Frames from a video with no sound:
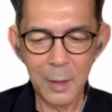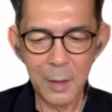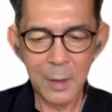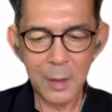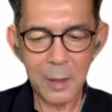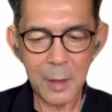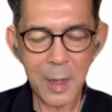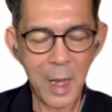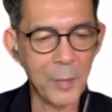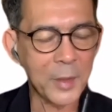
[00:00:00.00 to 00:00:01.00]

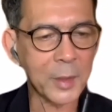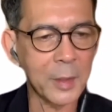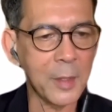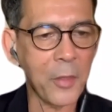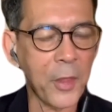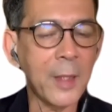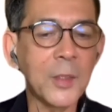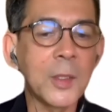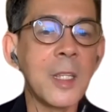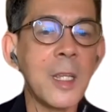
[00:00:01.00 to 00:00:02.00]
I must thank
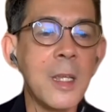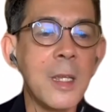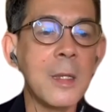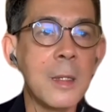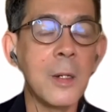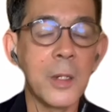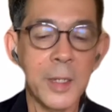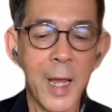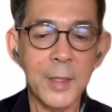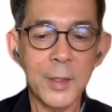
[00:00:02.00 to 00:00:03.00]
the
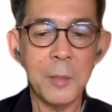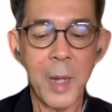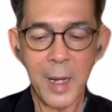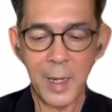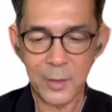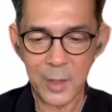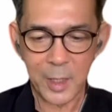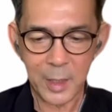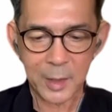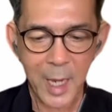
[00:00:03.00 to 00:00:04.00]
organizer,
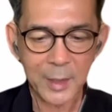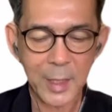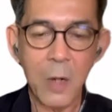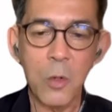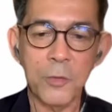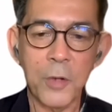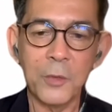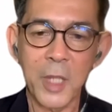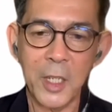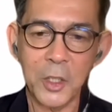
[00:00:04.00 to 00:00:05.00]
Mahathir Science Award
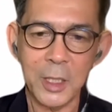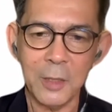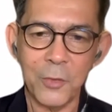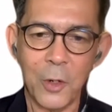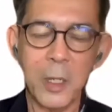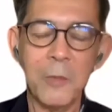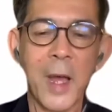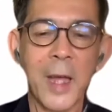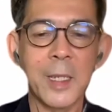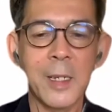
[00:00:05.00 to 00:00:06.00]
Foundations, for
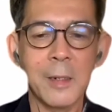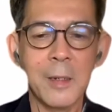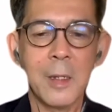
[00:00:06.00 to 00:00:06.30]
inviting